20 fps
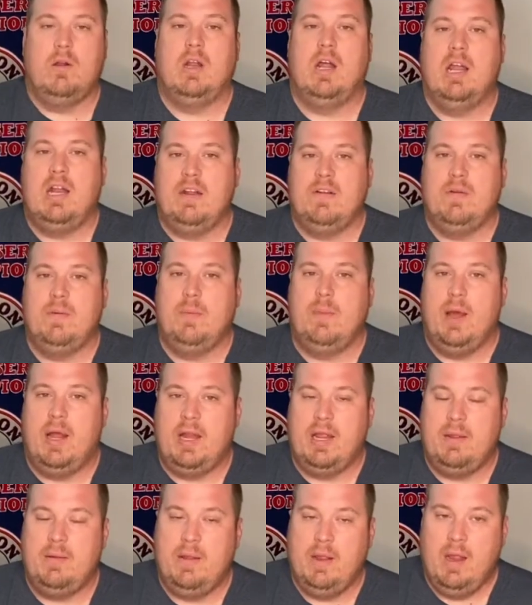on,
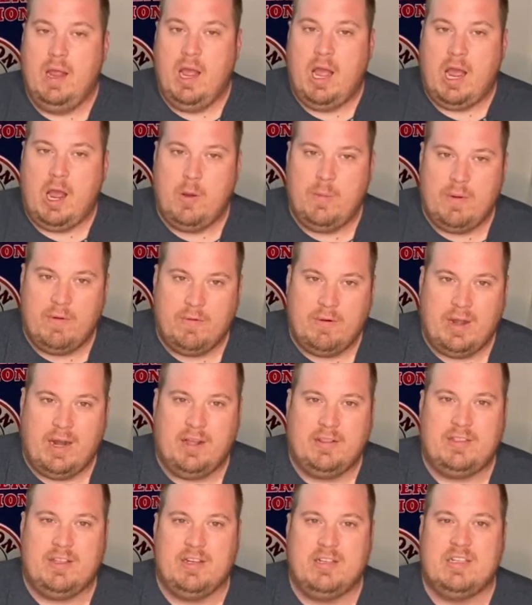everybody? I hope everyone
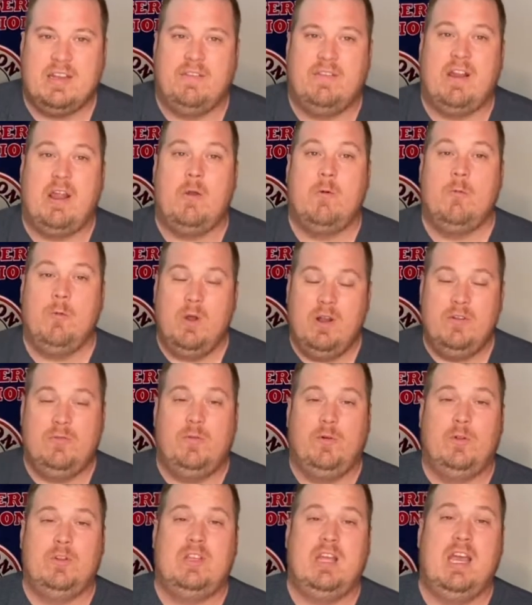out there is having a
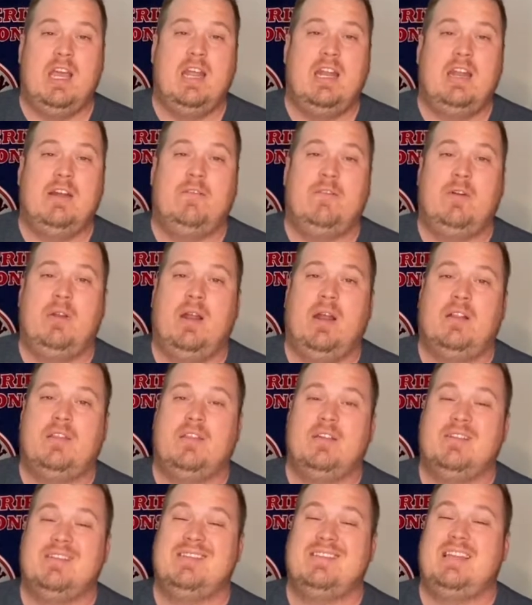wonderful day and everyone out
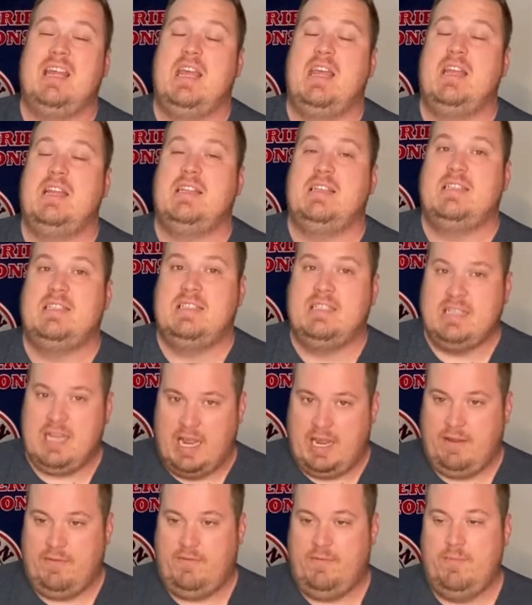there is staying
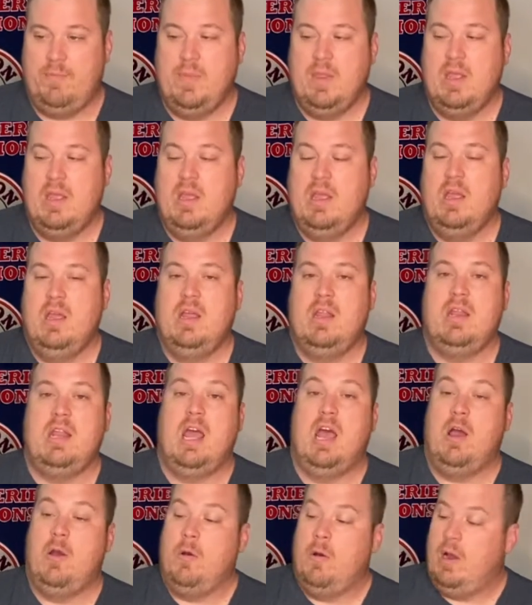safe.
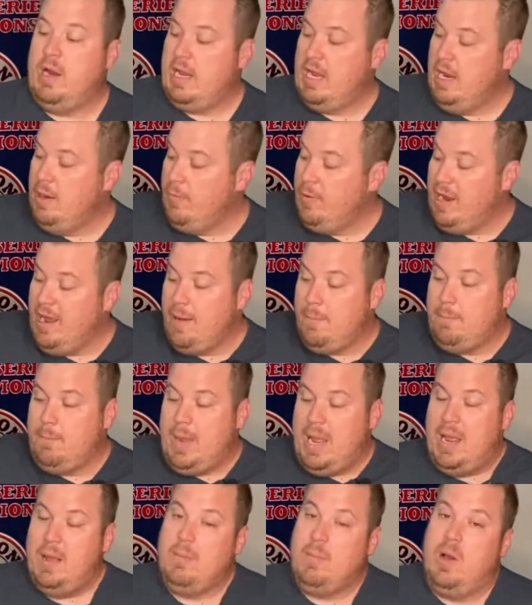Now, again, we have
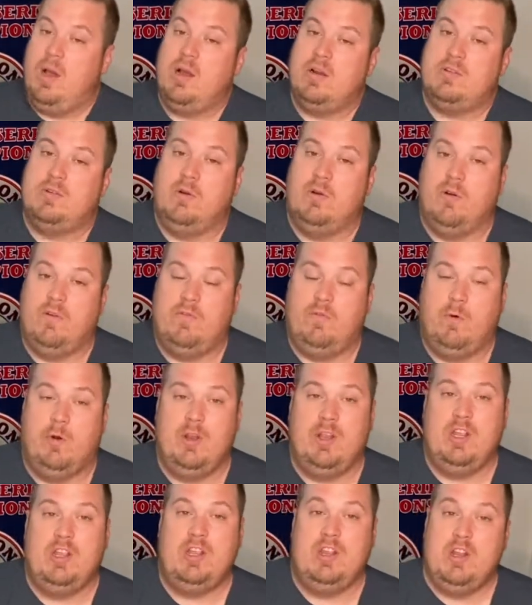BAM Box Horror for
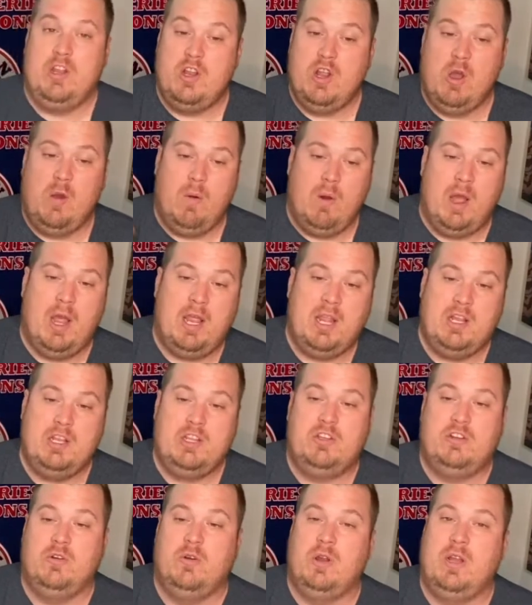you. You know I
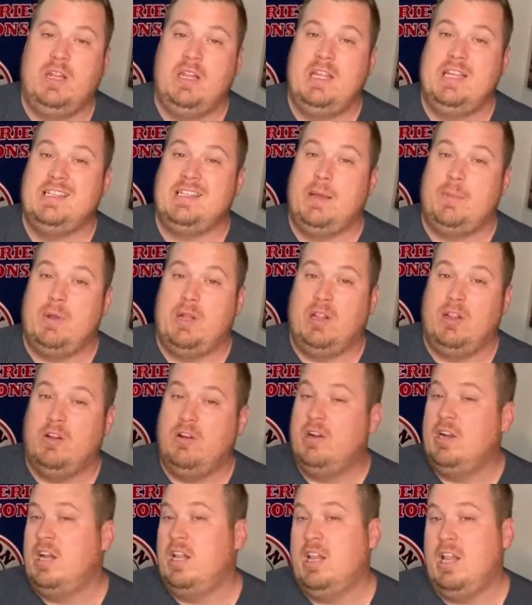enjoy these. I've been
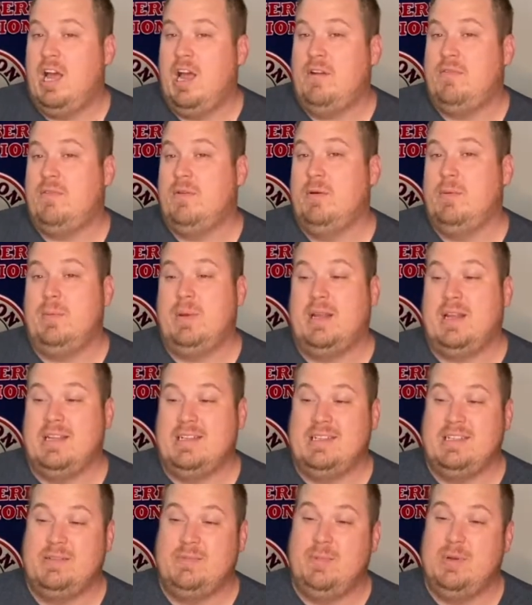learning a lot from them because
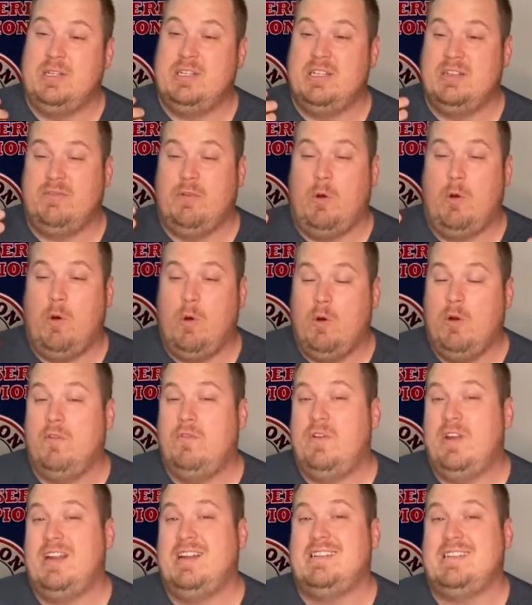as much of a horror
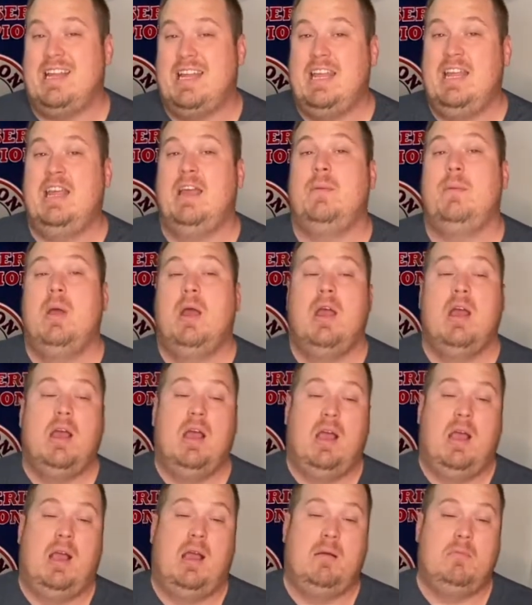fan as I am,
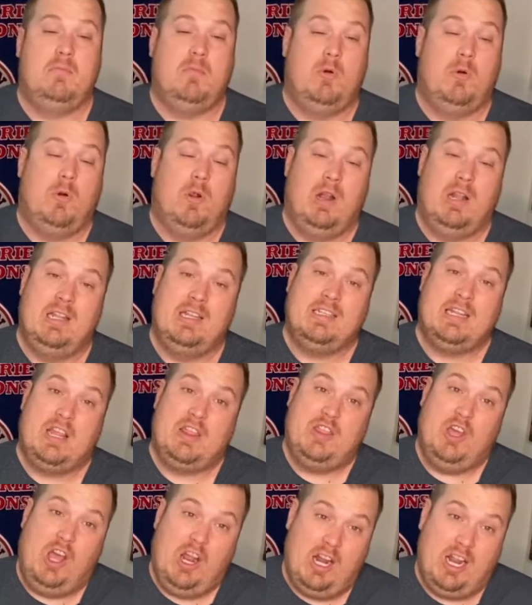or at least I
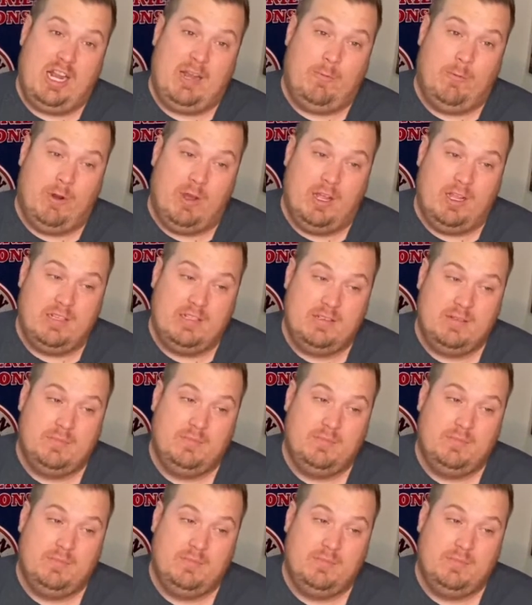thought I was,